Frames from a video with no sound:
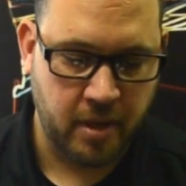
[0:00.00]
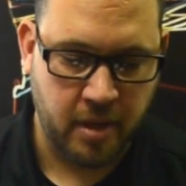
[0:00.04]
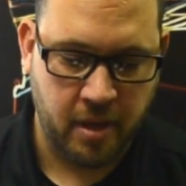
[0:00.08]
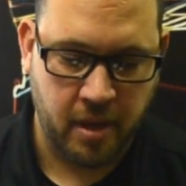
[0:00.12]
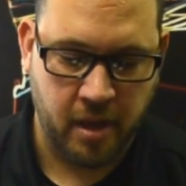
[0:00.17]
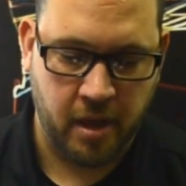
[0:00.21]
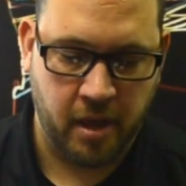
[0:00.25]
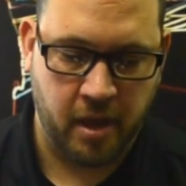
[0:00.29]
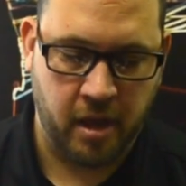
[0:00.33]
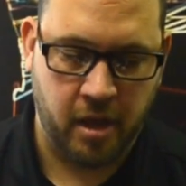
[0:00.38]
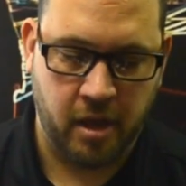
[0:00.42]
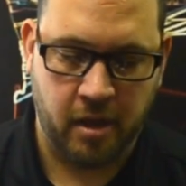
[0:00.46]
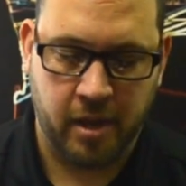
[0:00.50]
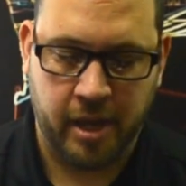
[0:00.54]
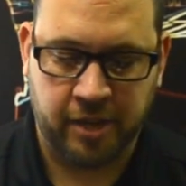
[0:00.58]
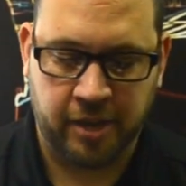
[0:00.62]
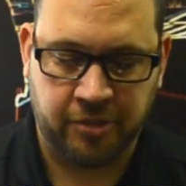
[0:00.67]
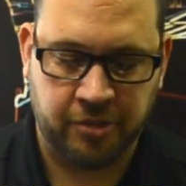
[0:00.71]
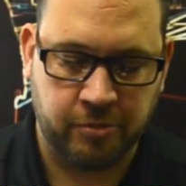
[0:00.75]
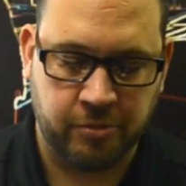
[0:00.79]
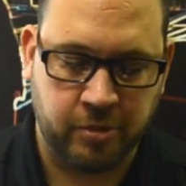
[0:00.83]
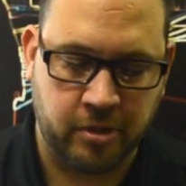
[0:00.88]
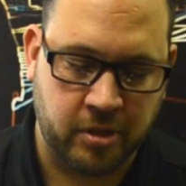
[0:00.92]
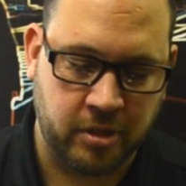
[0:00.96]

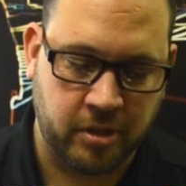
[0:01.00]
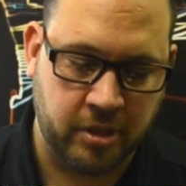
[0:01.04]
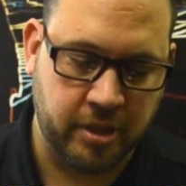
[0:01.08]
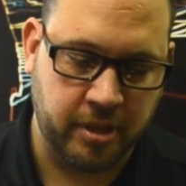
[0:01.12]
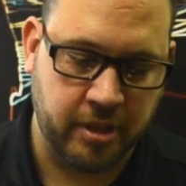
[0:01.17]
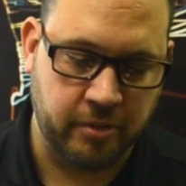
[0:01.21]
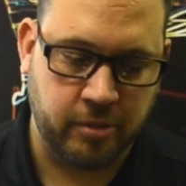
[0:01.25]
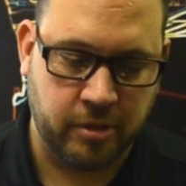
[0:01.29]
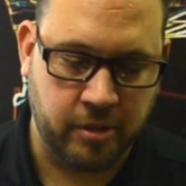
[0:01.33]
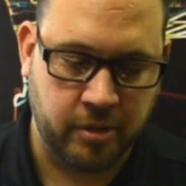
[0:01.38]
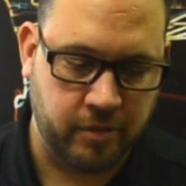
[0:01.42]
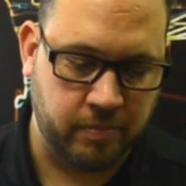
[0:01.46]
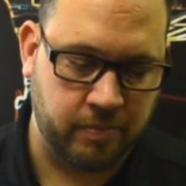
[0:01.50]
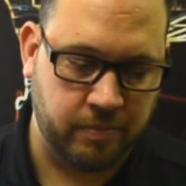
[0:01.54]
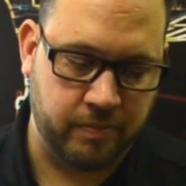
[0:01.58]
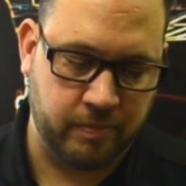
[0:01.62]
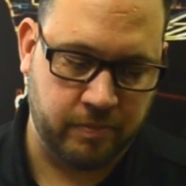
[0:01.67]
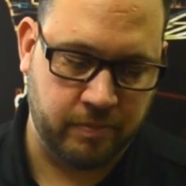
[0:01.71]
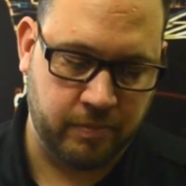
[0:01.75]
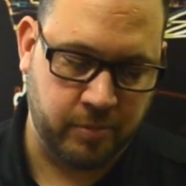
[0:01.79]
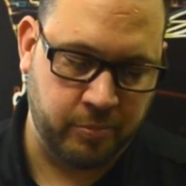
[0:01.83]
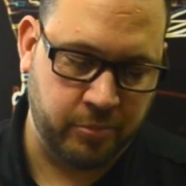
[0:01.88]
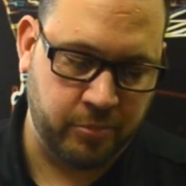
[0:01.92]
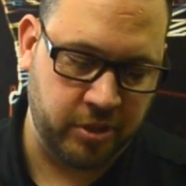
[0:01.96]
Actually, we'll
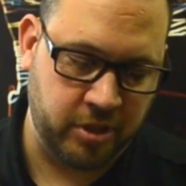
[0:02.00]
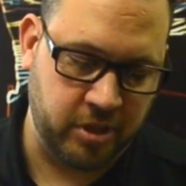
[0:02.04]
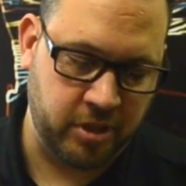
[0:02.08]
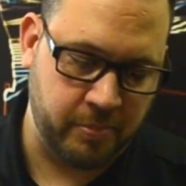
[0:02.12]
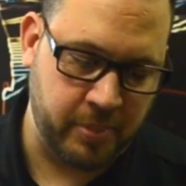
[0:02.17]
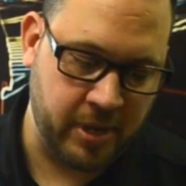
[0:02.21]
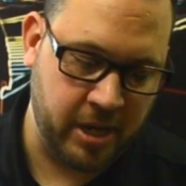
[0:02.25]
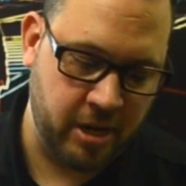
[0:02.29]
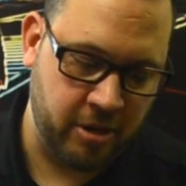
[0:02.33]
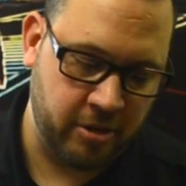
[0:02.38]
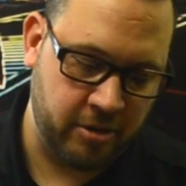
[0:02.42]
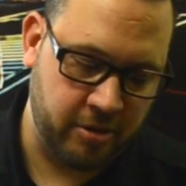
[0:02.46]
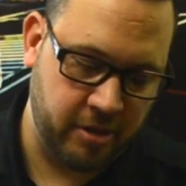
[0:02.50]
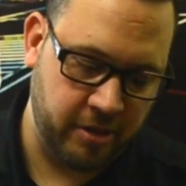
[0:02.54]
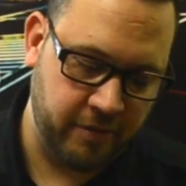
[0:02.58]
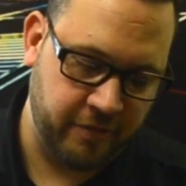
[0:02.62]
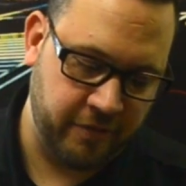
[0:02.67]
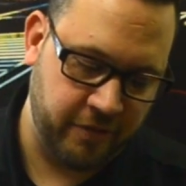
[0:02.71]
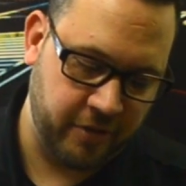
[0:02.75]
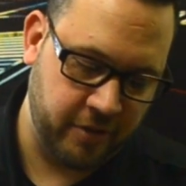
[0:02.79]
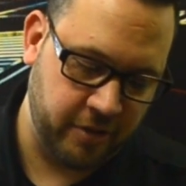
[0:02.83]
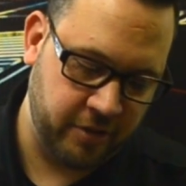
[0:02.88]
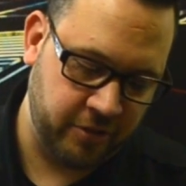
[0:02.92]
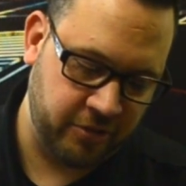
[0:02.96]
put the powder in
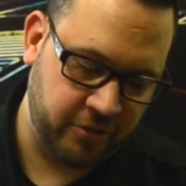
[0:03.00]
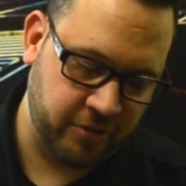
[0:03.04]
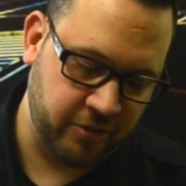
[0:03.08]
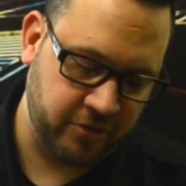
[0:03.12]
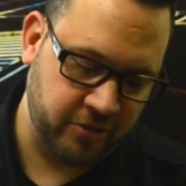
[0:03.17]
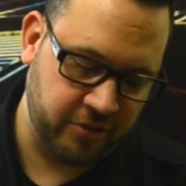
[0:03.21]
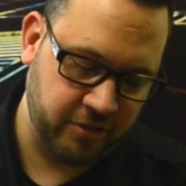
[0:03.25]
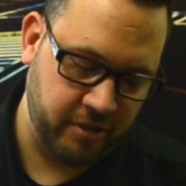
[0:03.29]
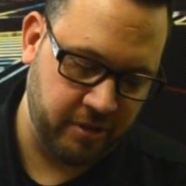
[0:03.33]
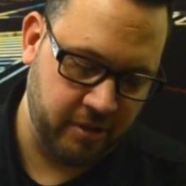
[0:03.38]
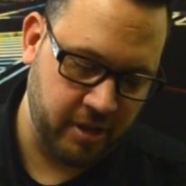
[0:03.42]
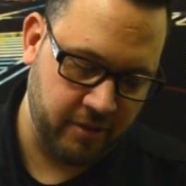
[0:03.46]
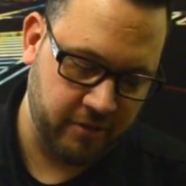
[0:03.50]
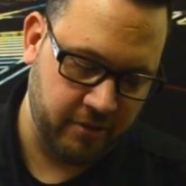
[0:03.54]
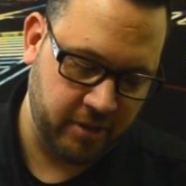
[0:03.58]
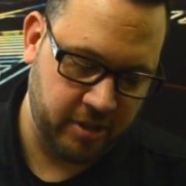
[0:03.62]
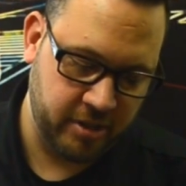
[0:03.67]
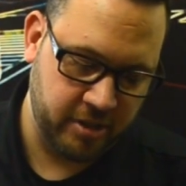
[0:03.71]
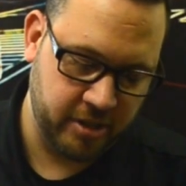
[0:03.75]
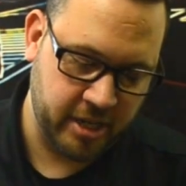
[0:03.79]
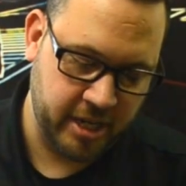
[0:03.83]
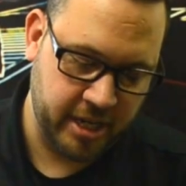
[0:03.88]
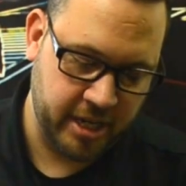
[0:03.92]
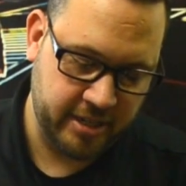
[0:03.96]
first, just so you have a
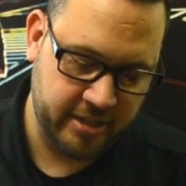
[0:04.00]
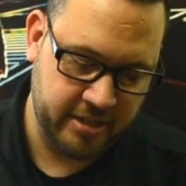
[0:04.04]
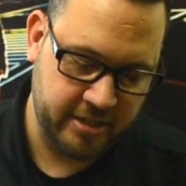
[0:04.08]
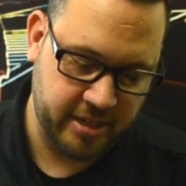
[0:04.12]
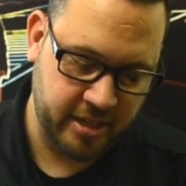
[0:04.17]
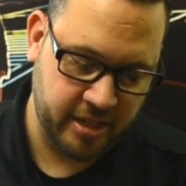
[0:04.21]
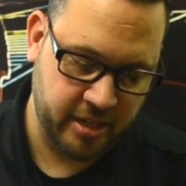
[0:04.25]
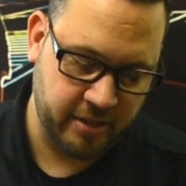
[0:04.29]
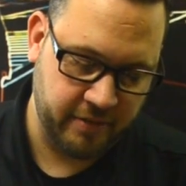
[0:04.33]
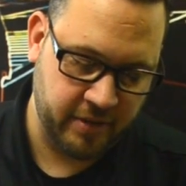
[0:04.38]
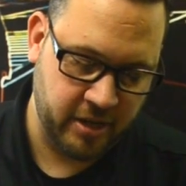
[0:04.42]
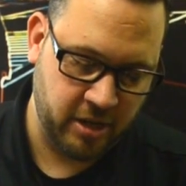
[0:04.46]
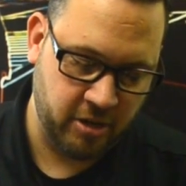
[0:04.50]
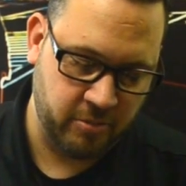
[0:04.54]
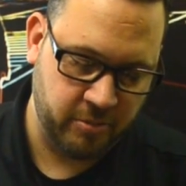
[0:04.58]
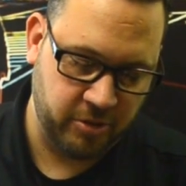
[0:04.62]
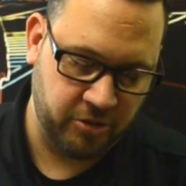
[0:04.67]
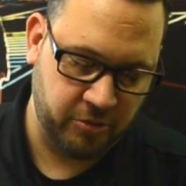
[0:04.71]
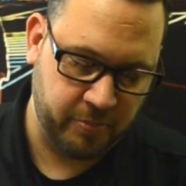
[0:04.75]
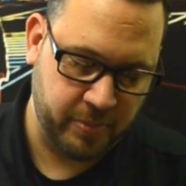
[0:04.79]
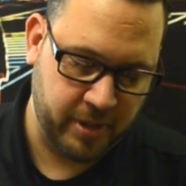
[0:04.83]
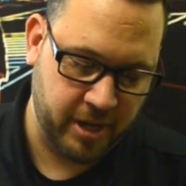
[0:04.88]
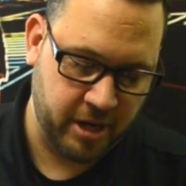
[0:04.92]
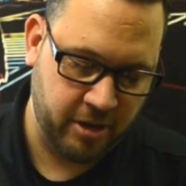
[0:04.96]
good idea of how
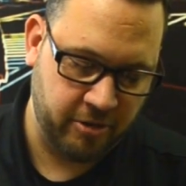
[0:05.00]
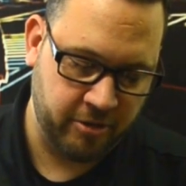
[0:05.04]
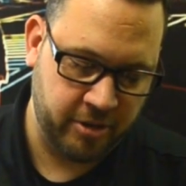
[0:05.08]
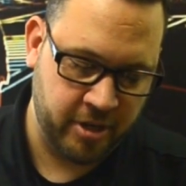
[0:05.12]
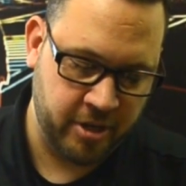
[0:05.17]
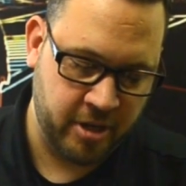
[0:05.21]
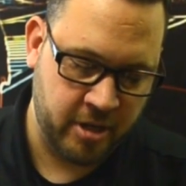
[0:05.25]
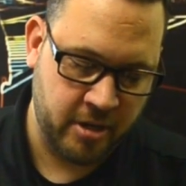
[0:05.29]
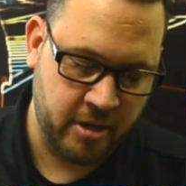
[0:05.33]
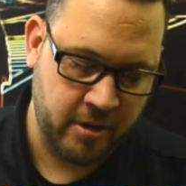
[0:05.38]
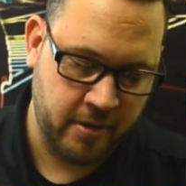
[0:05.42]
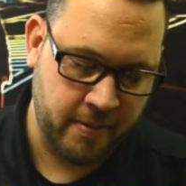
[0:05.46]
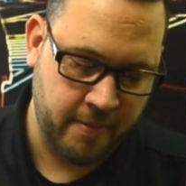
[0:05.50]
much powder.